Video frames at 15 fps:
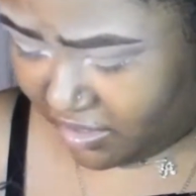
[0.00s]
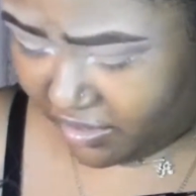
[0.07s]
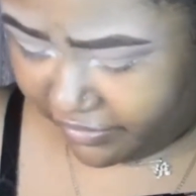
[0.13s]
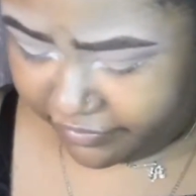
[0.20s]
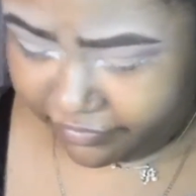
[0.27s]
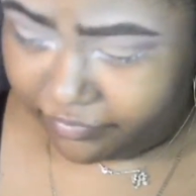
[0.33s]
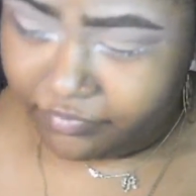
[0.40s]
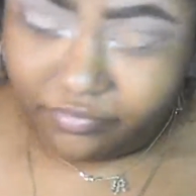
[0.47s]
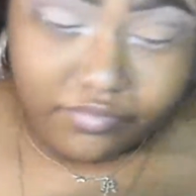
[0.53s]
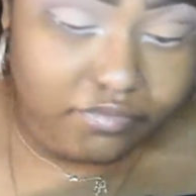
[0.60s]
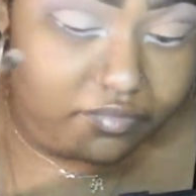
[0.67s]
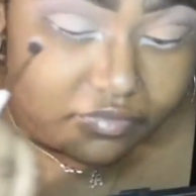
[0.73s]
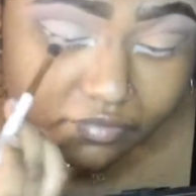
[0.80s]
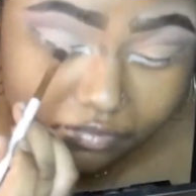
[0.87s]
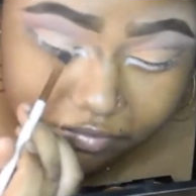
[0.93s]

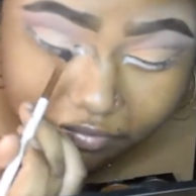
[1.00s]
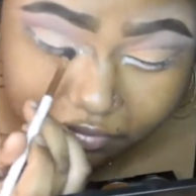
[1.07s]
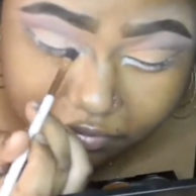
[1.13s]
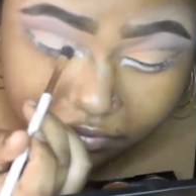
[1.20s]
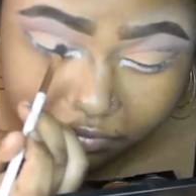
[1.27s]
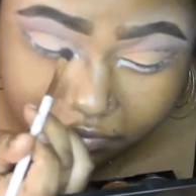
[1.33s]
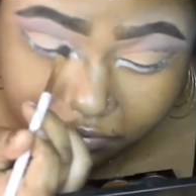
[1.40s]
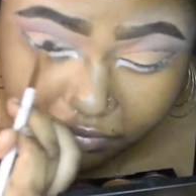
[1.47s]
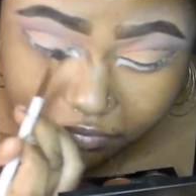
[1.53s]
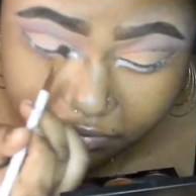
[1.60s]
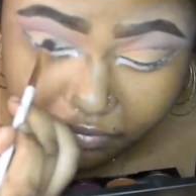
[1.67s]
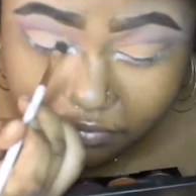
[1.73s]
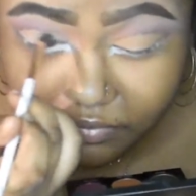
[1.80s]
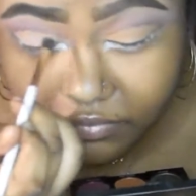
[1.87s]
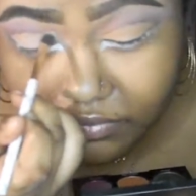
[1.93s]
So you
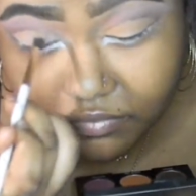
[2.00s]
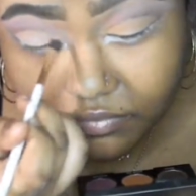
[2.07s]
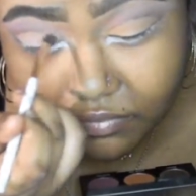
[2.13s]
can probably